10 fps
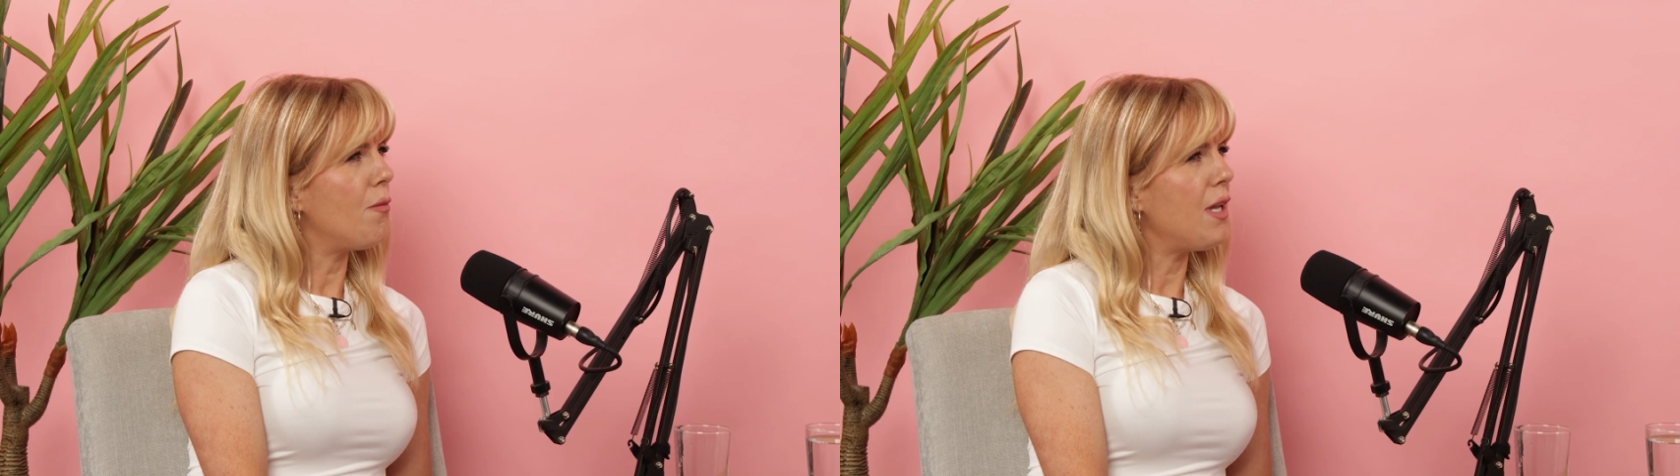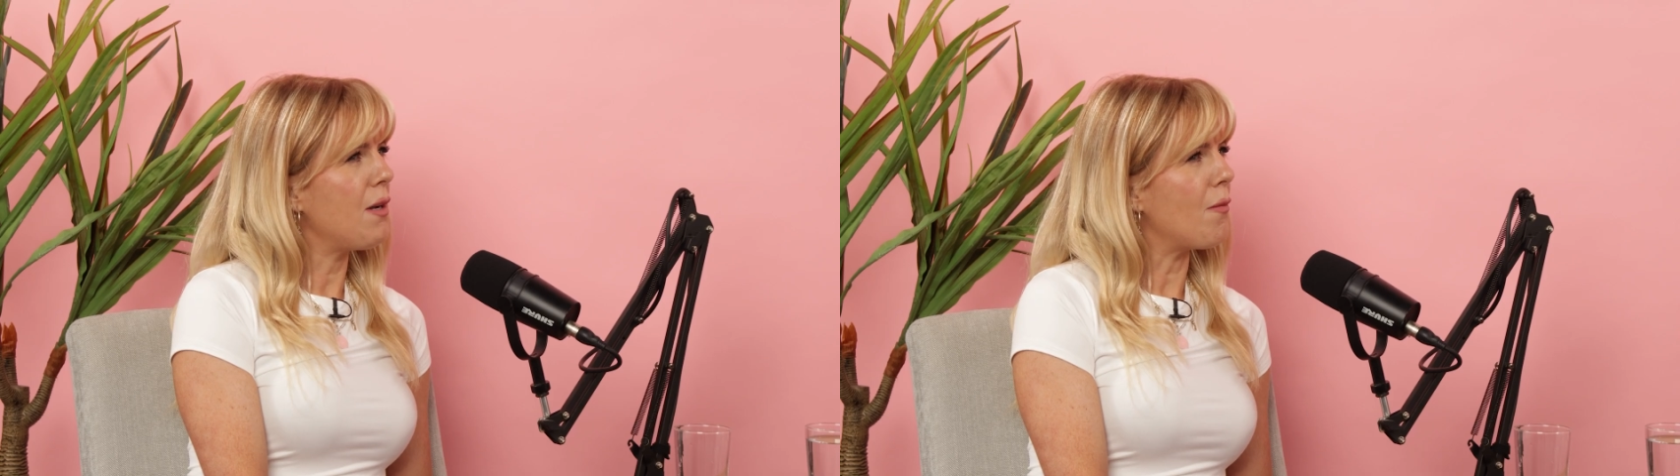
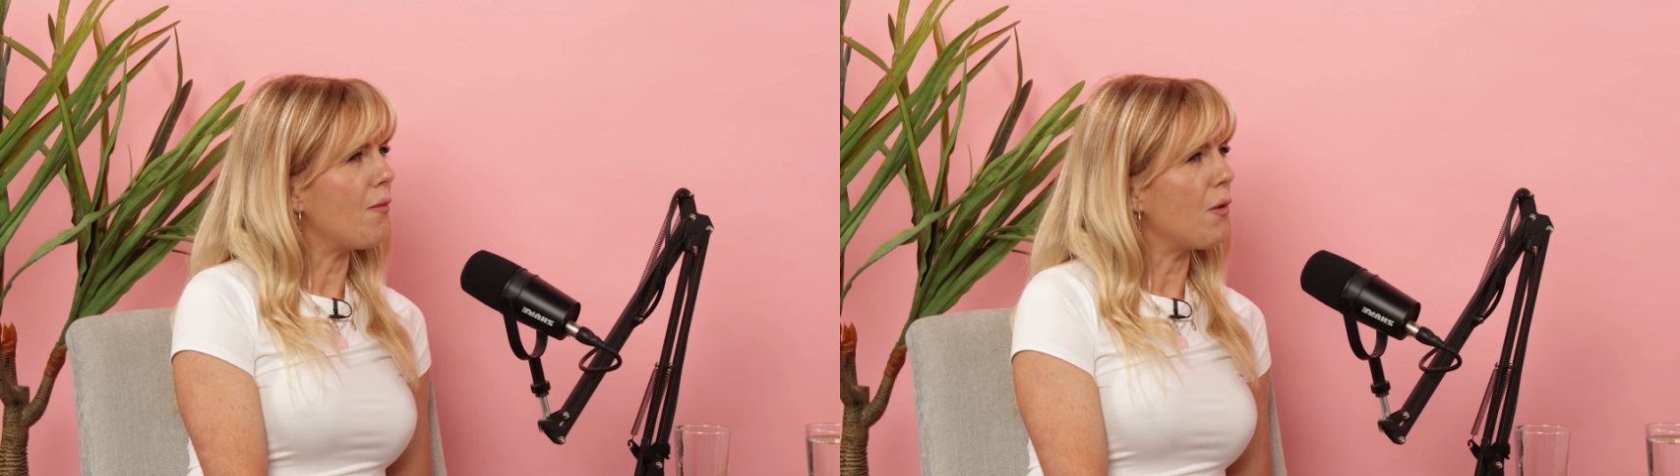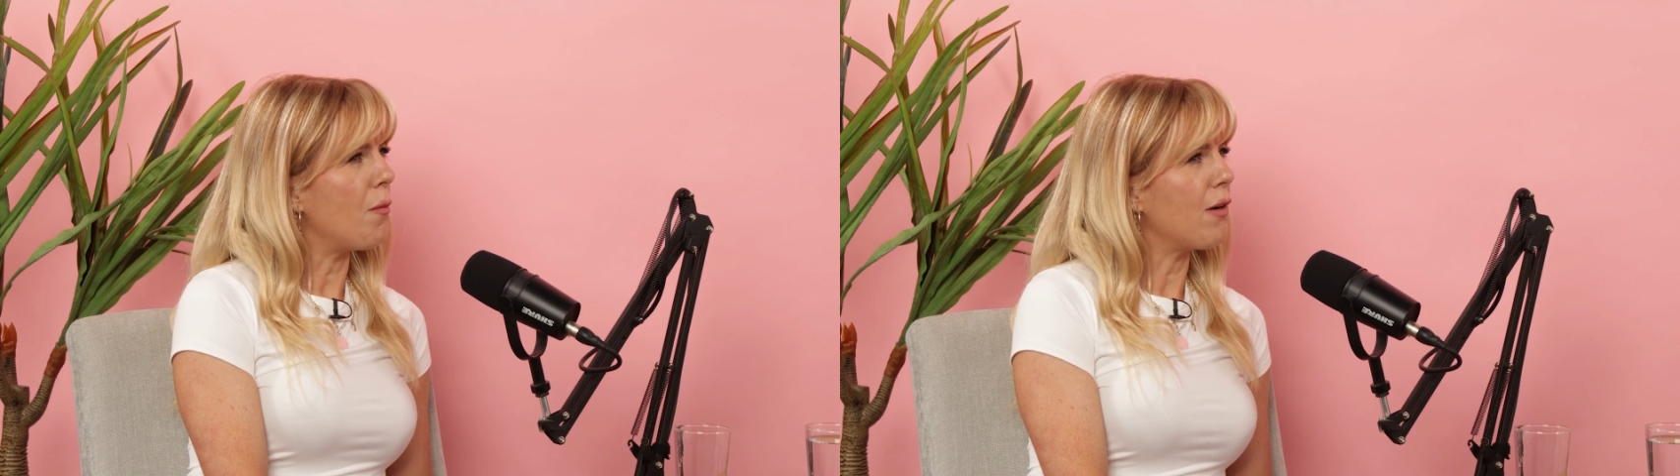been
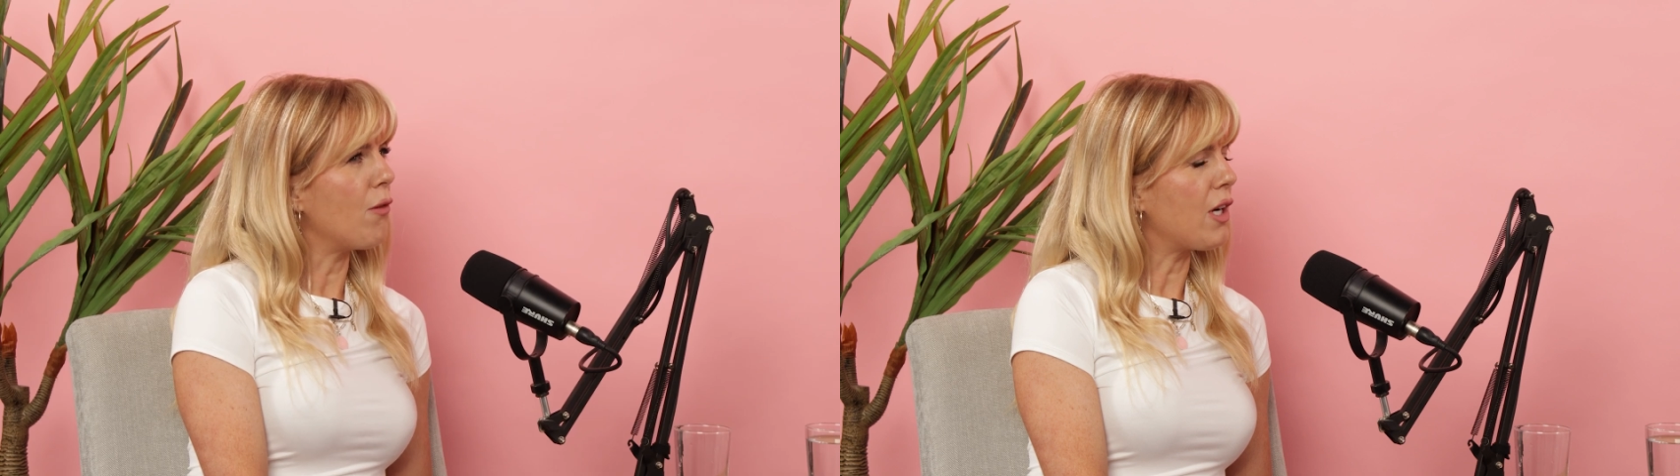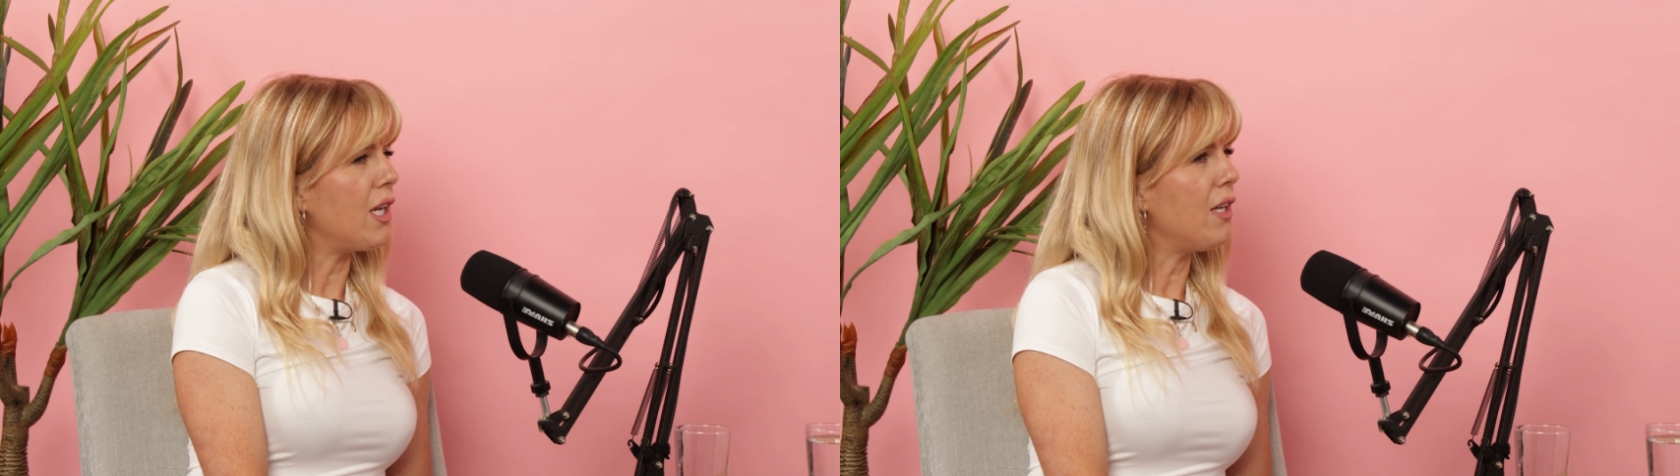the
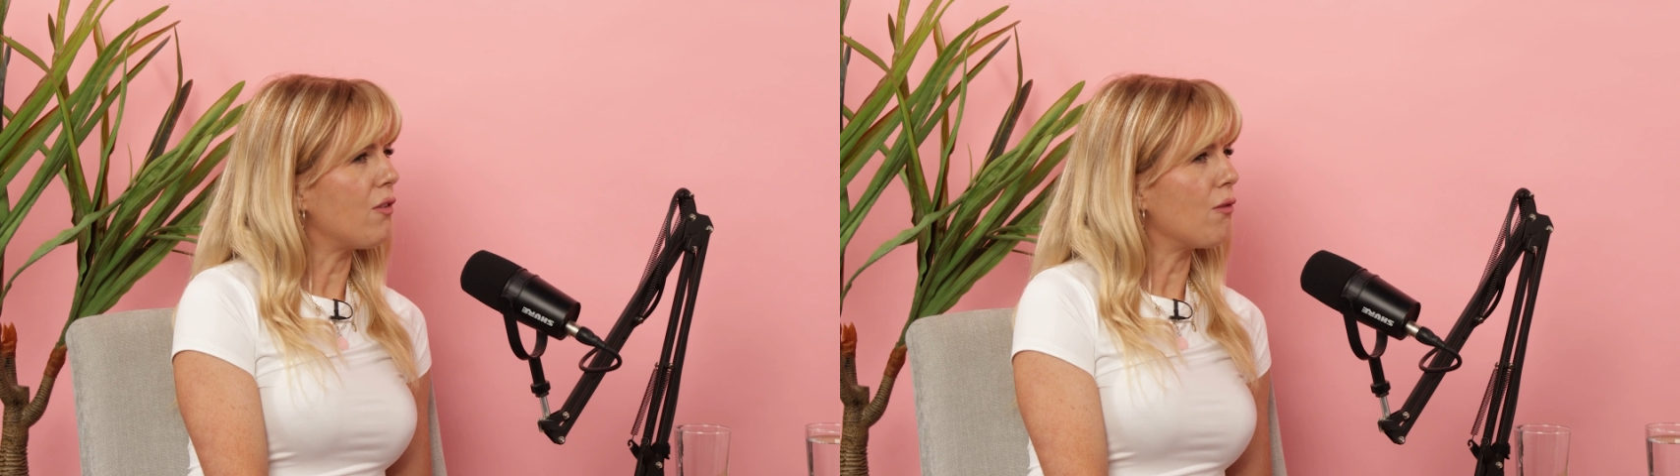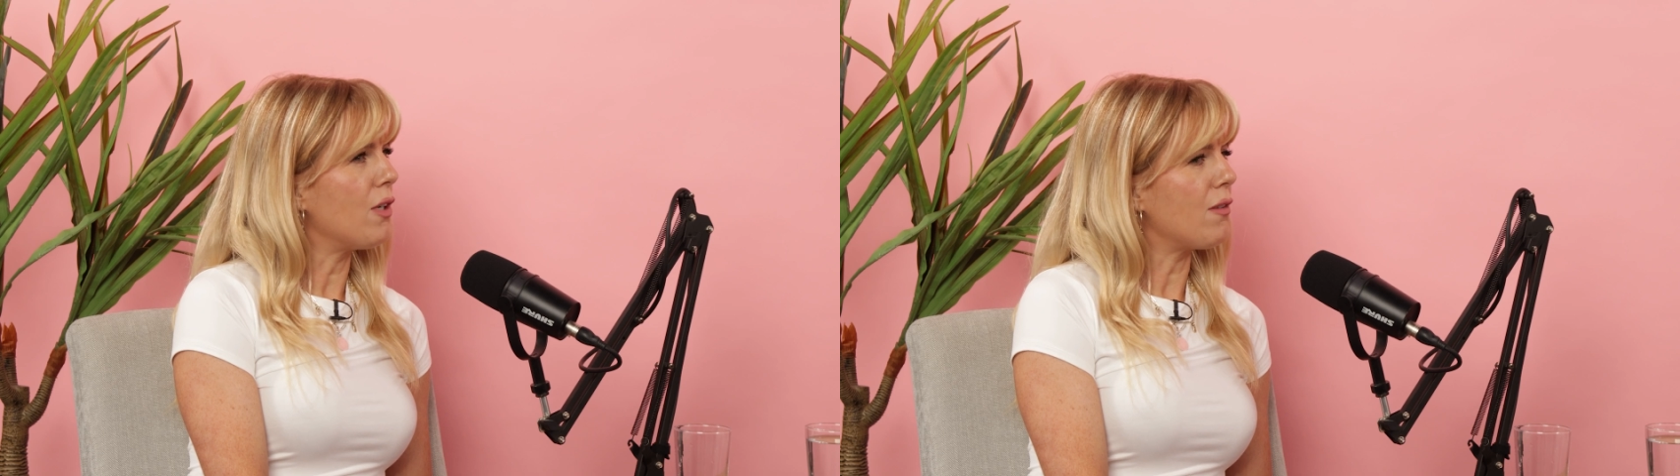bedrock. He is
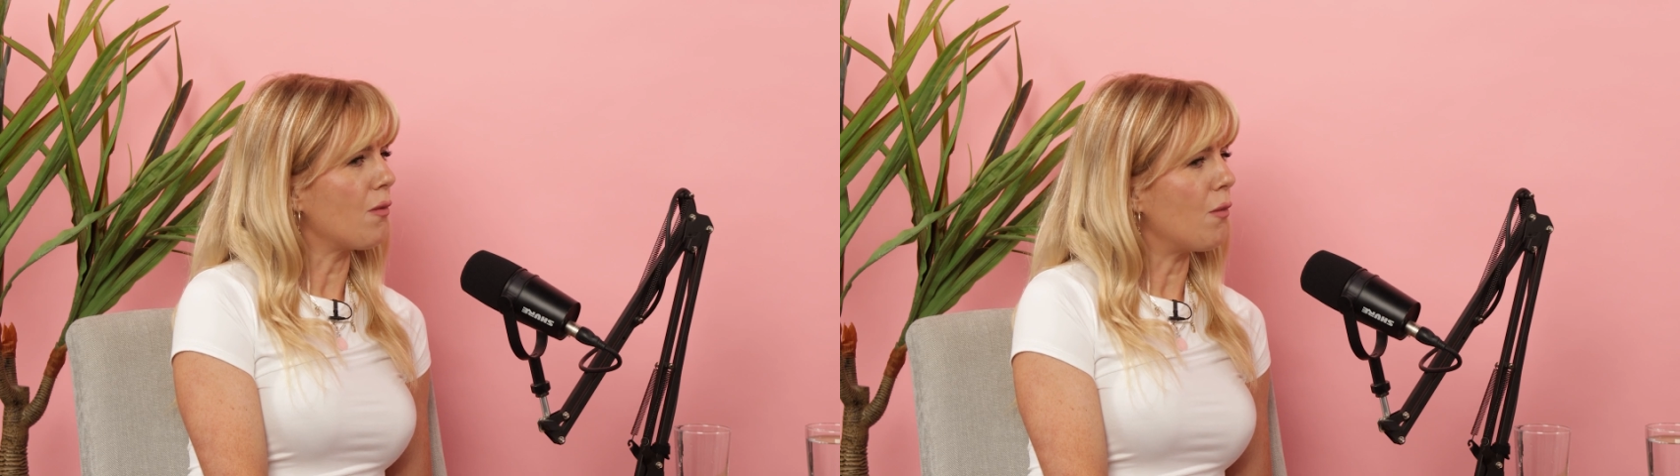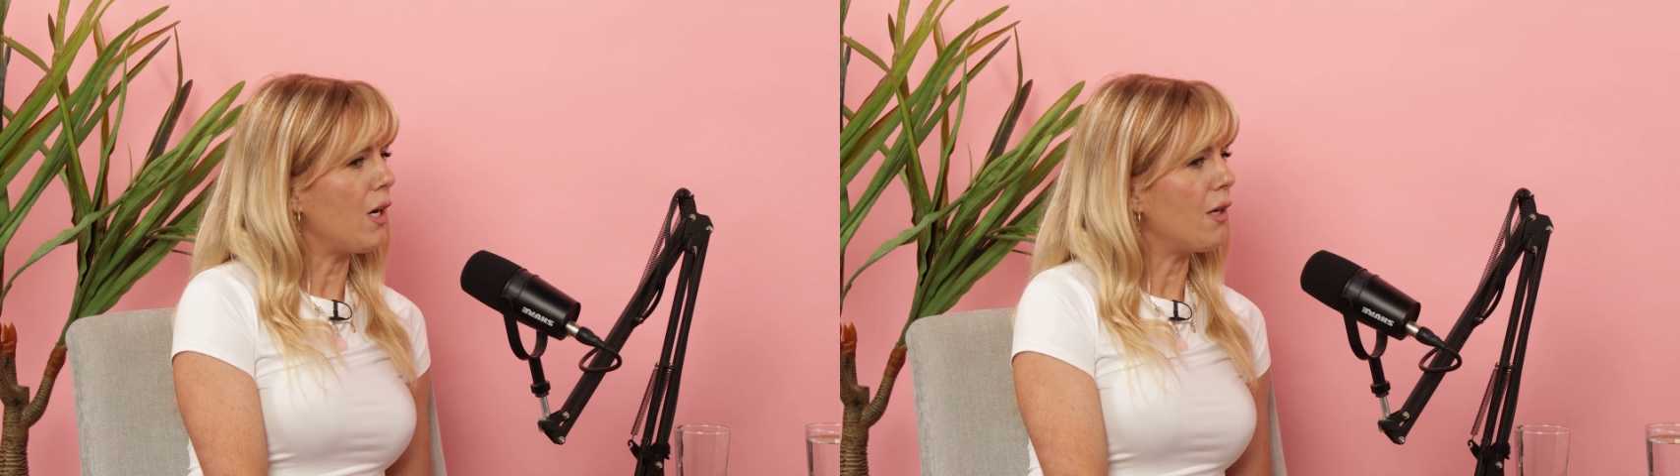the
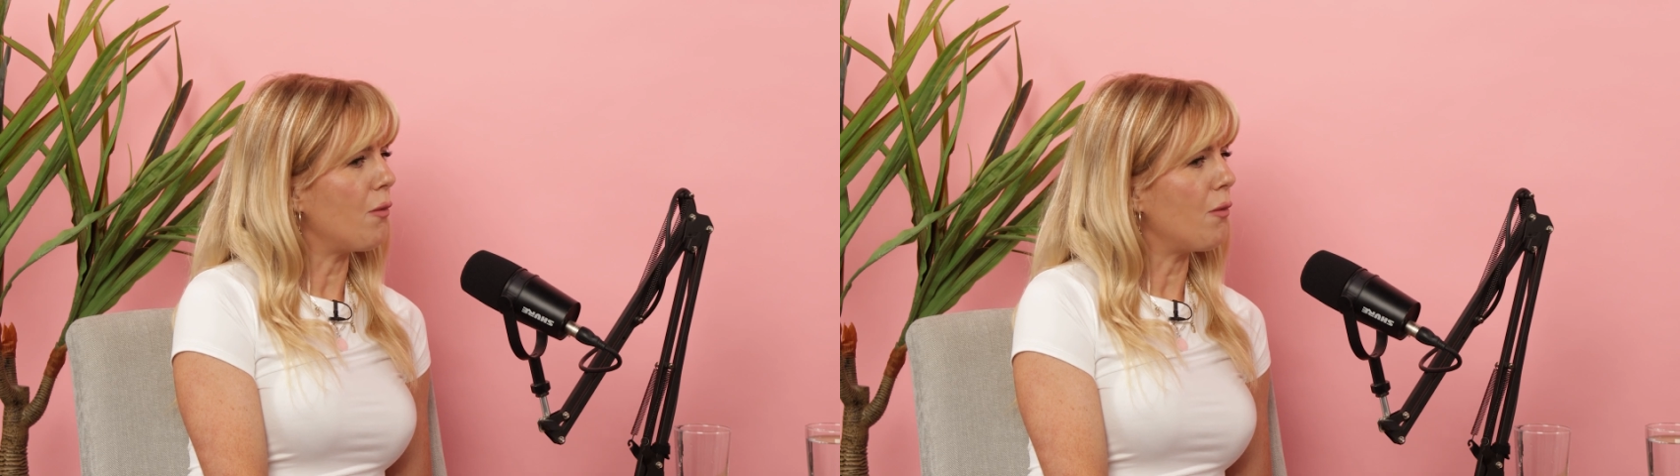reason why